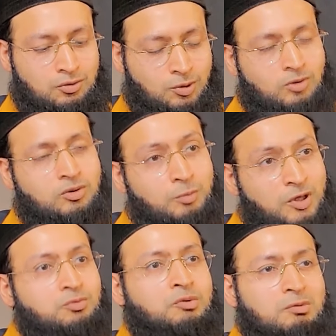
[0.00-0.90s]
throughout the
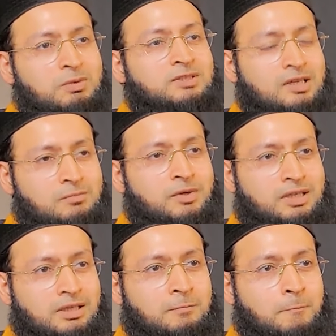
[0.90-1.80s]
month we will be
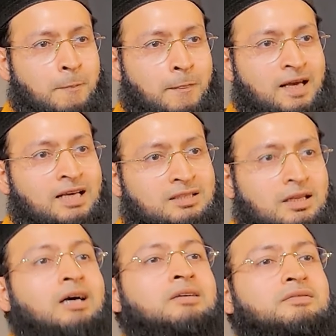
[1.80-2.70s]
celebrating his
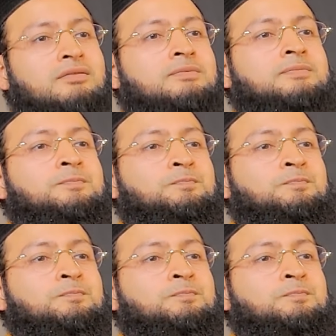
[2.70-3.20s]
life